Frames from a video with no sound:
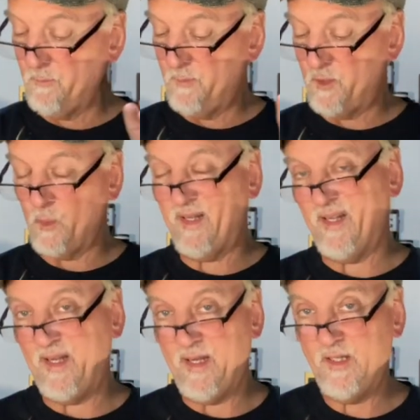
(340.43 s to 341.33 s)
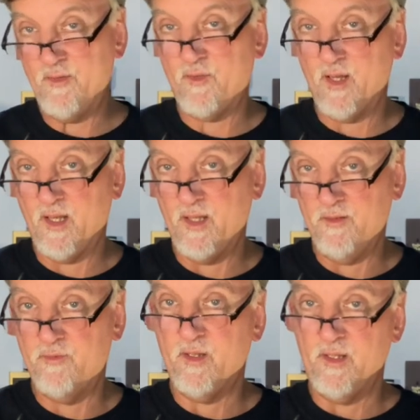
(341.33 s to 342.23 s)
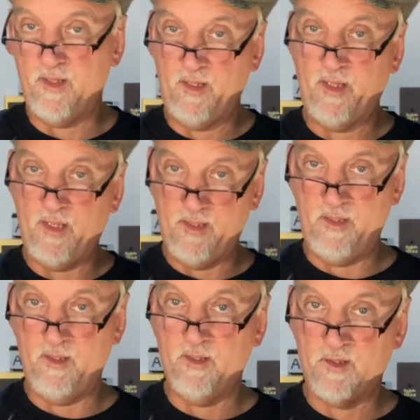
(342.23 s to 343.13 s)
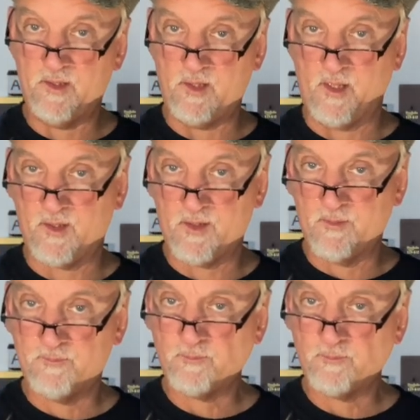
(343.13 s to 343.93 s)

between an 85 and an 86.